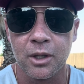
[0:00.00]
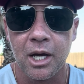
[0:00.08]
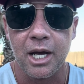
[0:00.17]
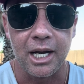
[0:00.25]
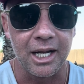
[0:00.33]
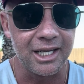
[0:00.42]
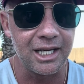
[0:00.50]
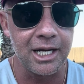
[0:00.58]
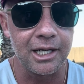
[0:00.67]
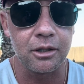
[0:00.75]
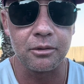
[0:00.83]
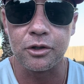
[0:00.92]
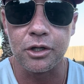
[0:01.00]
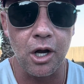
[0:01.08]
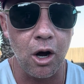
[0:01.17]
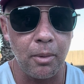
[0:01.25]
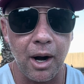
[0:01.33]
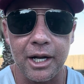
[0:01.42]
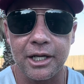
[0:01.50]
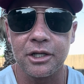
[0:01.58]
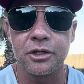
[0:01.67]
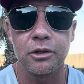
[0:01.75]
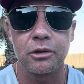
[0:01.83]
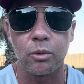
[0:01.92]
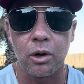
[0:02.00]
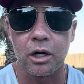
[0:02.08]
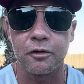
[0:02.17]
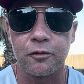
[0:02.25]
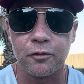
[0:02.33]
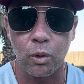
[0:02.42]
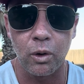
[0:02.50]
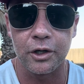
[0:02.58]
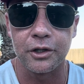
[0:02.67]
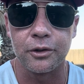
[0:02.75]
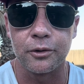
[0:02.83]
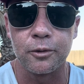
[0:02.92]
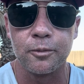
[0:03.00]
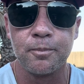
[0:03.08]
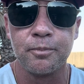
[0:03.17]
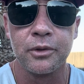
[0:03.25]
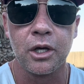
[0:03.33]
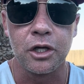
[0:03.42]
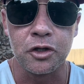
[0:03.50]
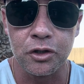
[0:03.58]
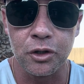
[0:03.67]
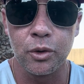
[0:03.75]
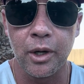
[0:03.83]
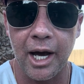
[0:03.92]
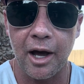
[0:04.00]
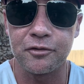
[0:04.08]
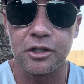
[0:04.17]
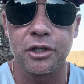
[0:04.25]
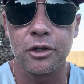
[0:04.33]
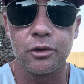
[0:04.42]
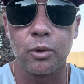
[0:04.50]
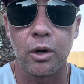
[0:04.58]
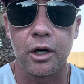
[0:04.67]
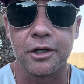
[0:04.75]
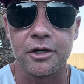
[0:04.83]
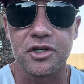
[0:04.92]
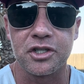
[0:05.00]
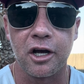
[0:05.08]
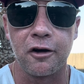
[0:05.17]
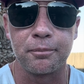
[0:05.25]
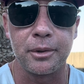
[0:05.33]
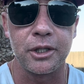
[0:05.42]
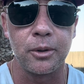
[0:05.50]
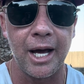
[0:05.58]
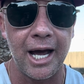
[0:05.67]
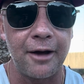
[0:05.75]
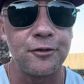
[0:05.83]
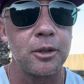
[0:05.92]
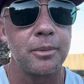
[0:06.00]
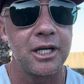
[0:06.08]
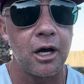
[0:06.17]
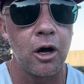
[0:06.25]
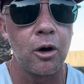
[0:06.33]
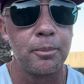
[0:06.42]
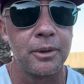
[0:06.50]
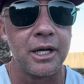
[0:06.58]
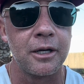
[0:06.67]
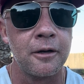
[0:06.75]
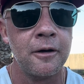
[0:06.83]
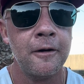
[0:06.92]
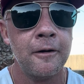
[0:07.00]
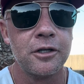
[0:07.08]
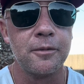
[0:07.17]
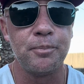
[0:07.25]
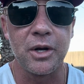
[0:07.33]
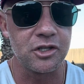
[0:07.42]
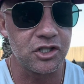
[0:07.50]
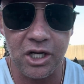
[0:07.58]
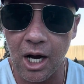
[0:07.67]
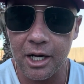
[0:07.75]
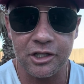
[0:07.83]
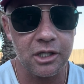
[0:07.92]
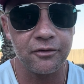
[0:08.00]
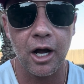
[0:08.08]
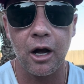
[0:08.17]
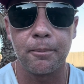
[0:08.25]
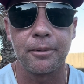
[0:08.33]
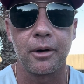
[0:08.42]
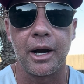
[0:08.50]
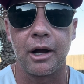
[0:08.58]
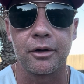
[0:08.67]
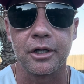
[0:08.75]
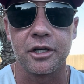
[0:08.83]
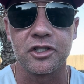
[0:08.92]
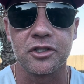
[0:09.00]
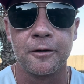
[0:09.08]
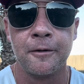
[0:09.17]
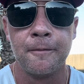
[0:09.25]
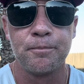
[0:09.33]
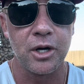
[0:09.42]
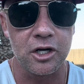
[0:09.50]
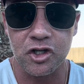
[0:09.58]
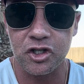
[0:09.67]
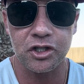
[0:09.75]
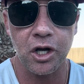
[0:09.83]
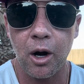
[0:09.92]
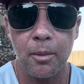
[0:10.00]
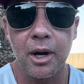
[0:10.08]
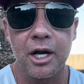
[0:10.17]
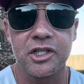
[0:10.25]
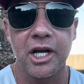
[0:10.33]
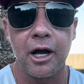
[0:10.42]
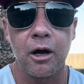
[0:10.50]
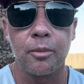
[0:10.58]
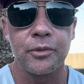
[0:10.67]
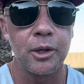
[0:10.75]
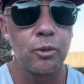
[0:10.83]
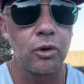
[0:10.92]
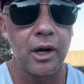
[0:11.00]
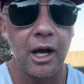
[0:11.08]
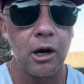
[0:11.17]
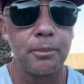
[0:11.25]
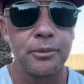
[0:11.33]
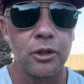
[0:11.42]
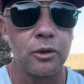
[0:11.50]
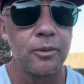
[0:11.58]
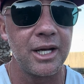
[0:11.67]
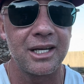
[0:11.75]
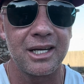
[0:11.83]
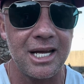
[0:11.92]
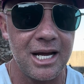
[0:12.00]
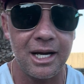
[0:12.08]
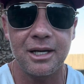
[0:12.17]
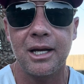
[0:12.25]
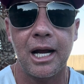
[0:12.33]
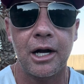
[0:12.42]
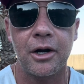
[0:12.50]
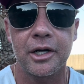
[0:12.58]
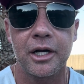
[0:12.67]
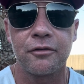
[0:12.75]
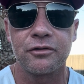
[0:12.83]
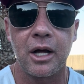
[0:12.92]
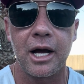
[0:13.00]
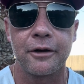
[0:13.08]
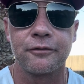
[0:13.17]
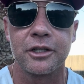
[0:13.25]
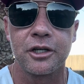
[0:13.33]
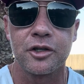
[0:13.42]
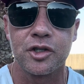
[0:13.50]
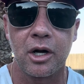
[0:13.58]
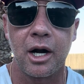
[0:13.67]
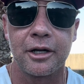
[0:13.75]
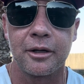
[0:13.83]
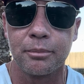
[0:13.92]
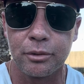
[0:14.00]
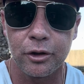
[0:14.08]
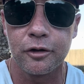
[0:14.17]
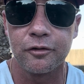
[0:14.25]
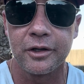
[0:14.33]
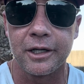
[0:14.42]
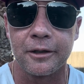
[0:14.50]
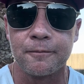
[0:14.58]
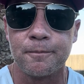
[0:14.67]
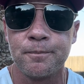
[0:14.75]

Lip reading: And again, nobody can do the work for you. You have to do the work yourself, but you have to be open. There's tons of help around us. There's so much help that will help you in any area of life that you're trying to improve in.